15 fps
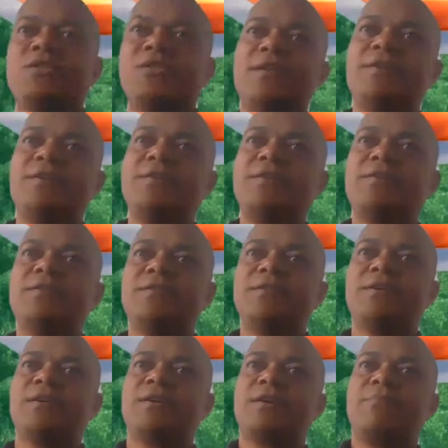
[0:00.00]
Journey is
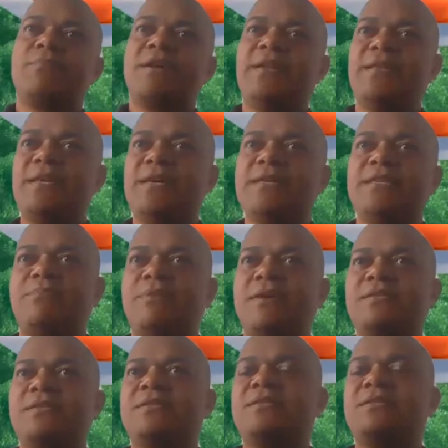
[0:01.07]
a company that is
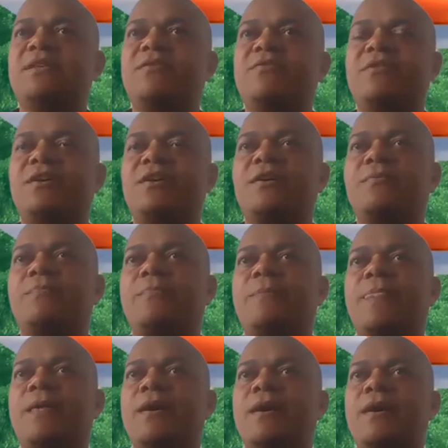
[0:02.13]
based in South Africa.
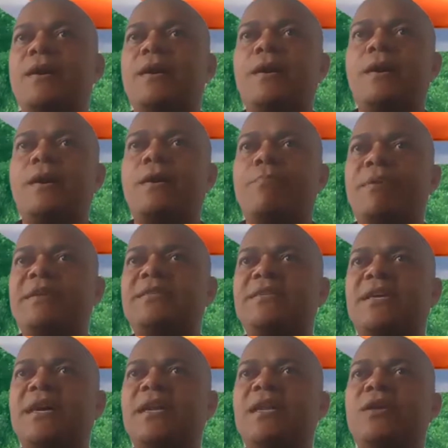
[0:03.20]

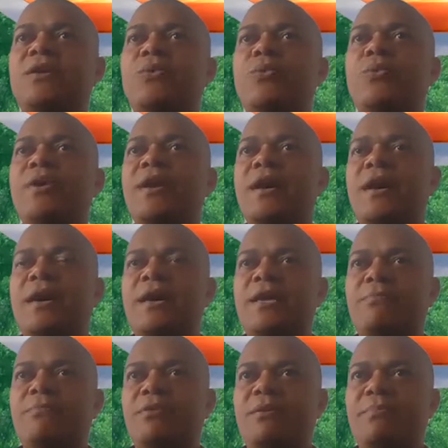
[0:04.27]
Basically, we are
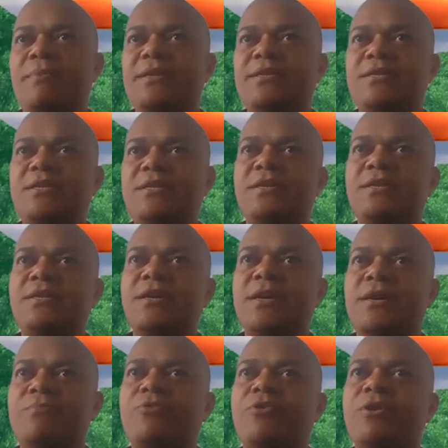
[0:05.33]
implementing
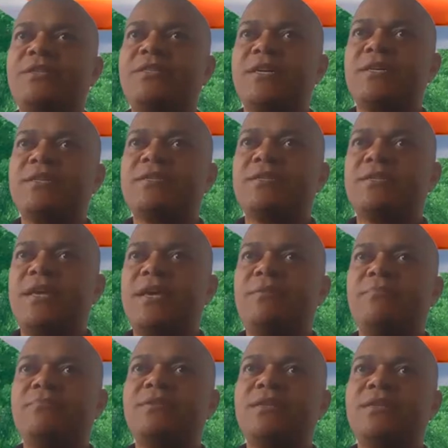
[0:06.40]
a project
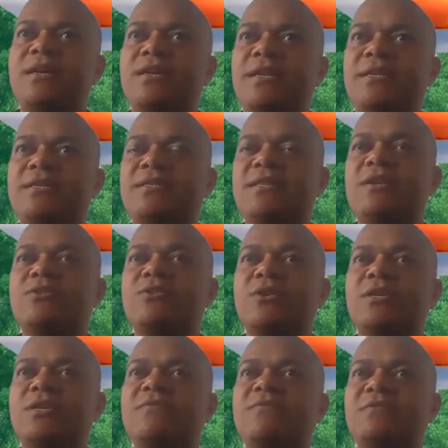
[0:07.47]
named National
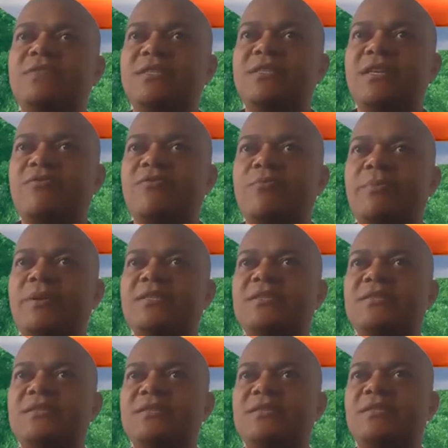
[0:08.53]
Tourism Visitor
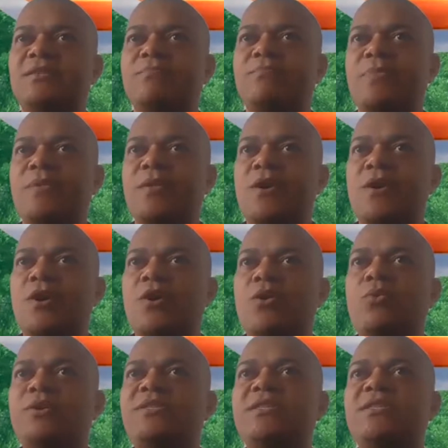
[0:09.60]
Information System,
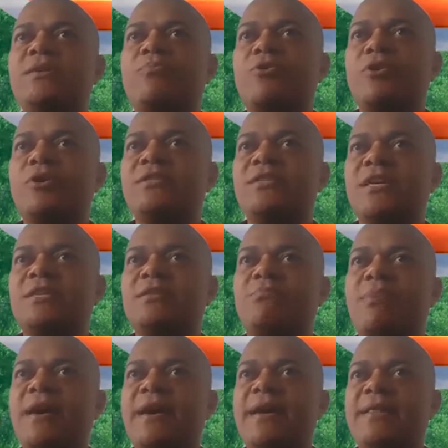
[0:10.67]
which is a project
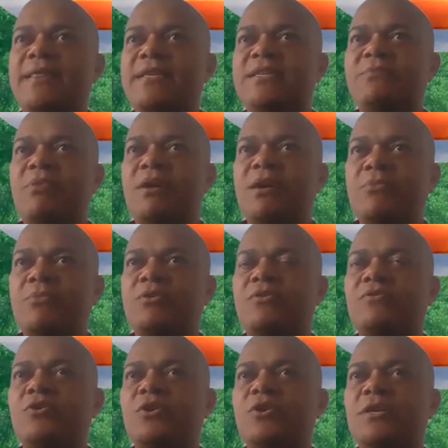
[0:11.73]
by the Department
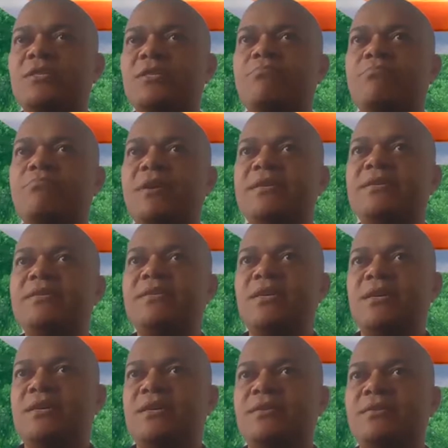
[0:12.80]
of Tourism based
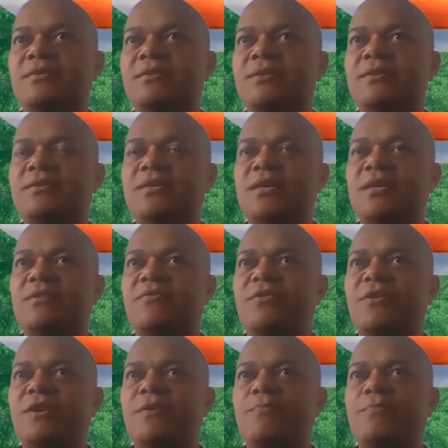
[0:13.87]
here in South
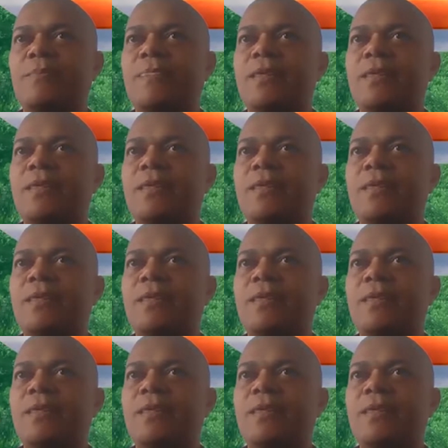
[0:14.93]
Africa.